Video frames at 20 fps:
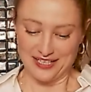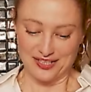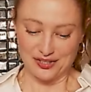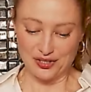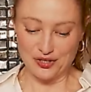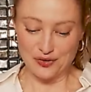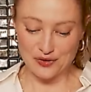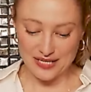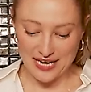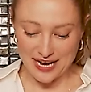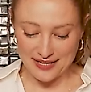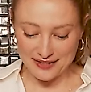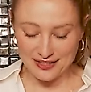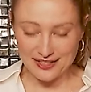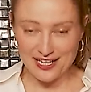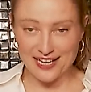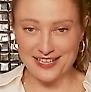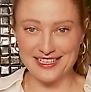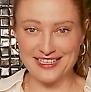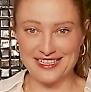So you can either
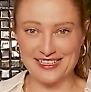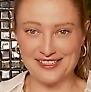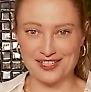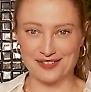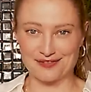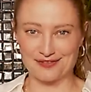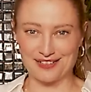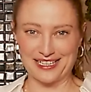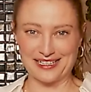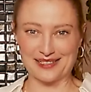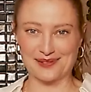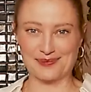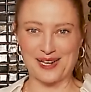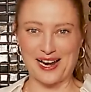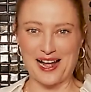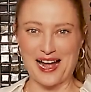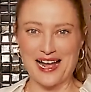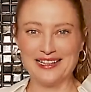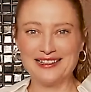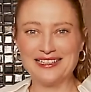cut it into rings,
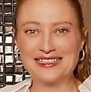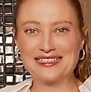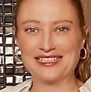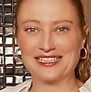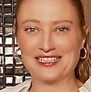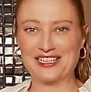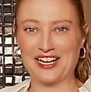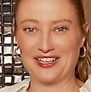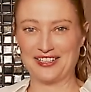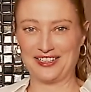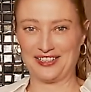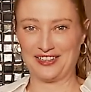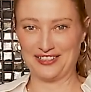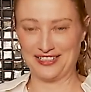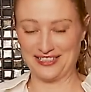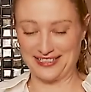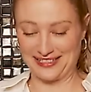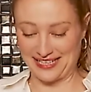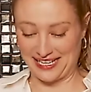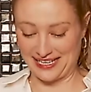but I like to cut it
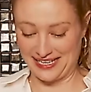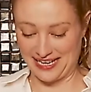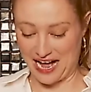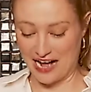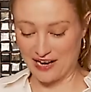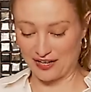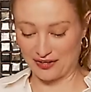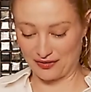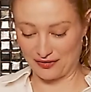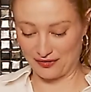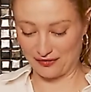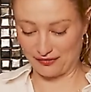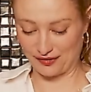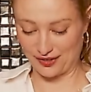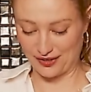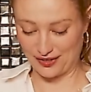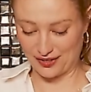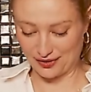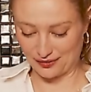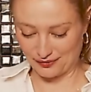on a diagonal
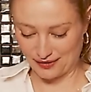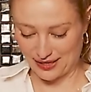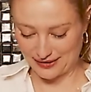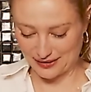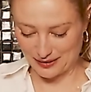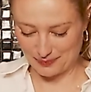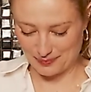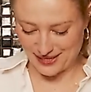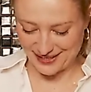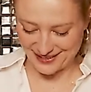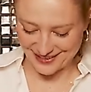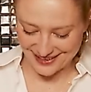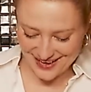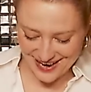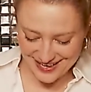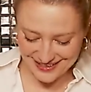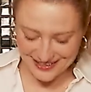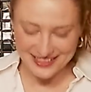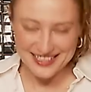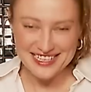for this recipe to
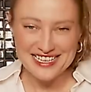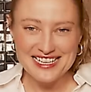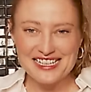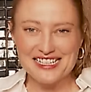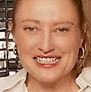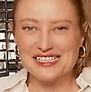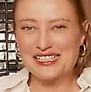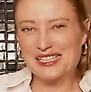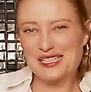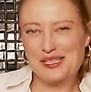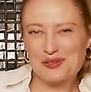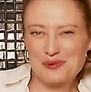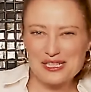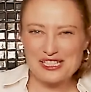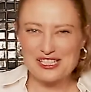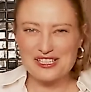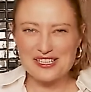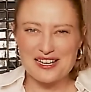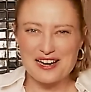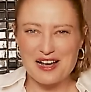kind of
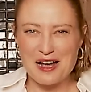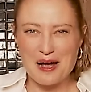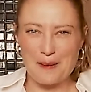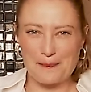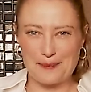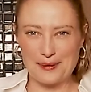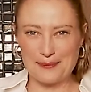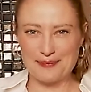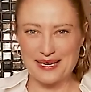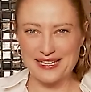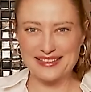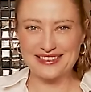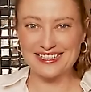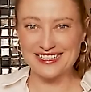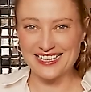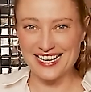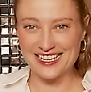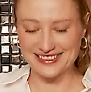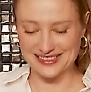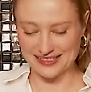switch it up and make the
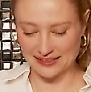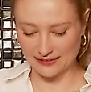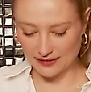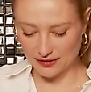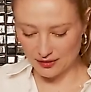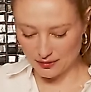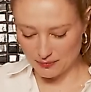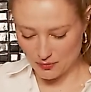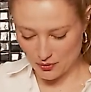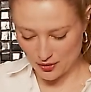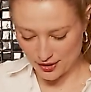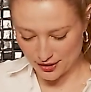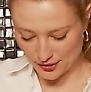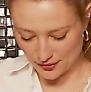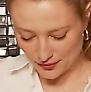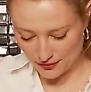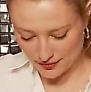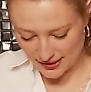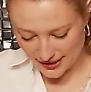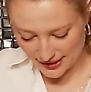cuts a little more
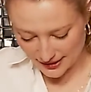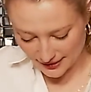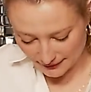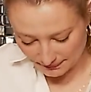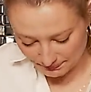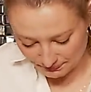unique.